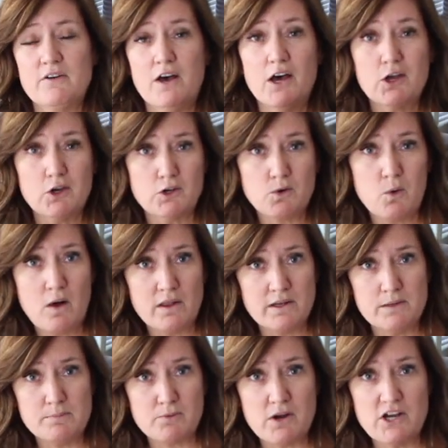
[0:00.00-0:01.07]
a good
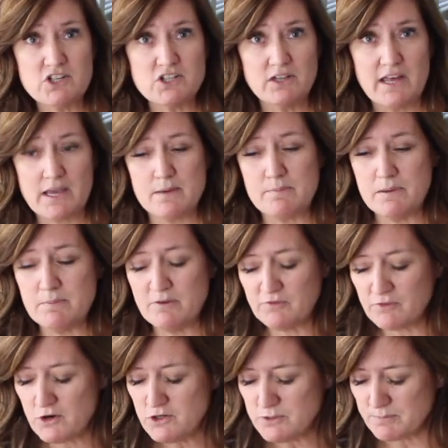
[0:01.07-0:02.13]
quality brush like a BB
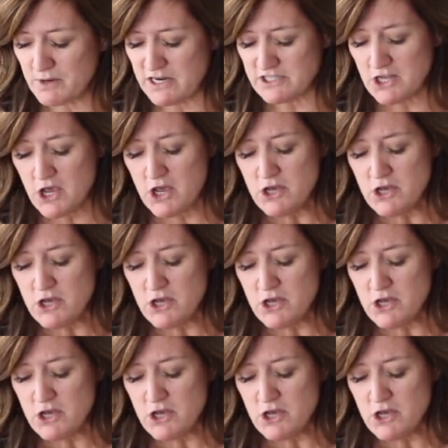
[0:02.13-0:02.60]
Frösch brush.